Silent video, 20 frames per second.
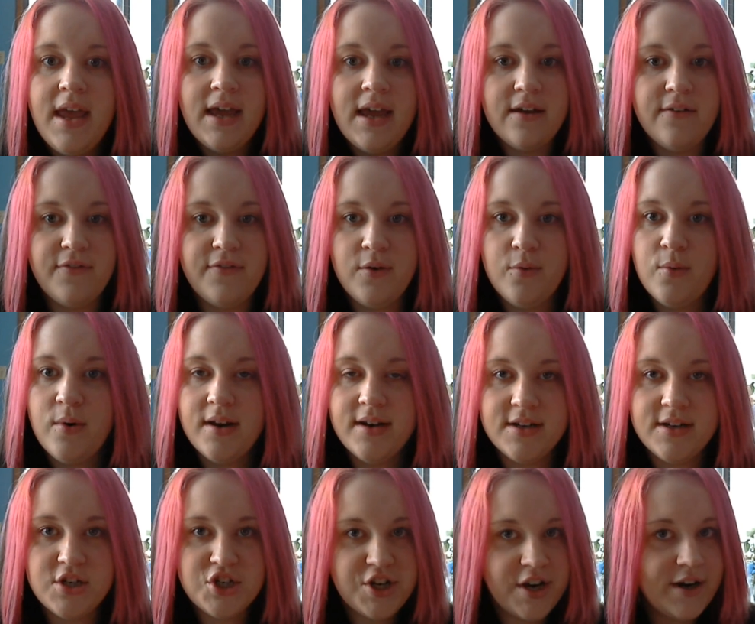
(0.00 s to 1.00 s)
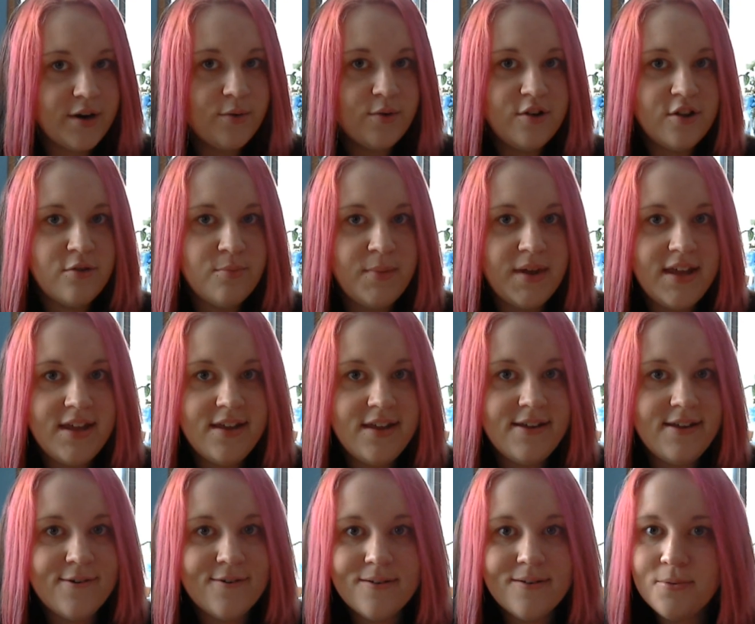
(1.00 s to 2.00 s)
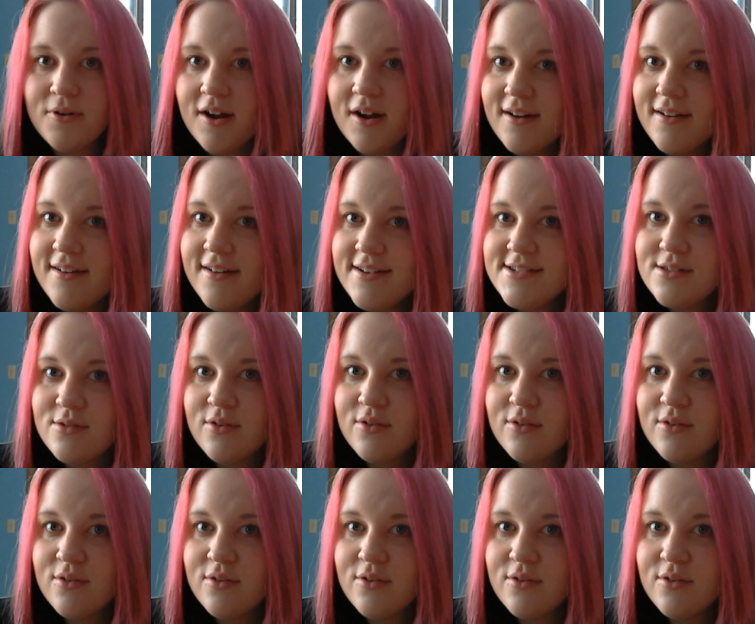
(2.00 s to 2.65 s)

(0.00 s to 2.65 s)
if you want to share with me your progress